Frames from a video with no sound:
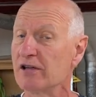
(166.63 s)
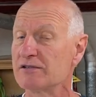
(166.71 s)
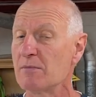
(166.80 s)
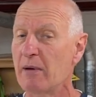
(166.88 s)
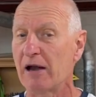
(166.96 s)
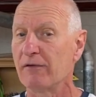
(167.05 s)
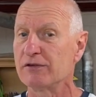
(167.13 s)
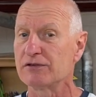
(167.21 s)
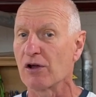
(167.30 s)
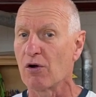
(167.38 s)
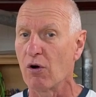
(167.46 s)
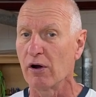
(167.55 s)
Doesn't matter if it's a
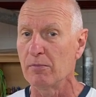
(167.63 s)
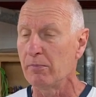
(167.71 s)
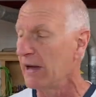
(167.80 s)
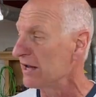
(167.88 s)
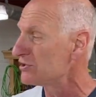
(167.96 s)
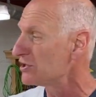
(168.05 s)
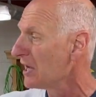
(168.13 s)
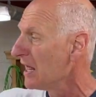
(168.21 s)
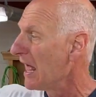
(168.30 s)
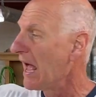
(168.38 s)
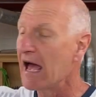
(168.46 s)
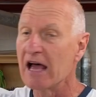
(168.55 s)
garden bench
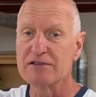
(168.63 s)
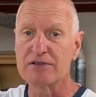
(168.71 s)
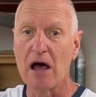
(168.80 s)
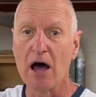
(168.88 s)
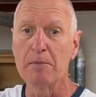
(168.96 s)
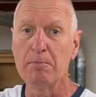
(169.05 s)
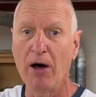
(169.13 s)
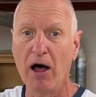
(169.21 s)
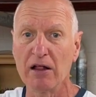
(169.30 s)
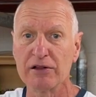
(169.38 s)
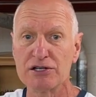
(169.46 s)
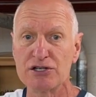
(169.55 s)
as
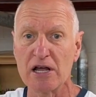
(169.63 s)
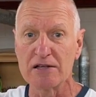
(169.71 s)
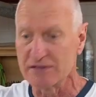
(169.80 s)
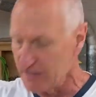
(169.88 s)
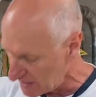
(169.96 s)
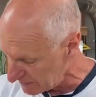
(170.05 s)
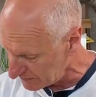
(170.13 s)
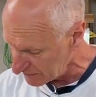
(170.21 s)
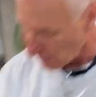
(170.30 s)
unpolished as this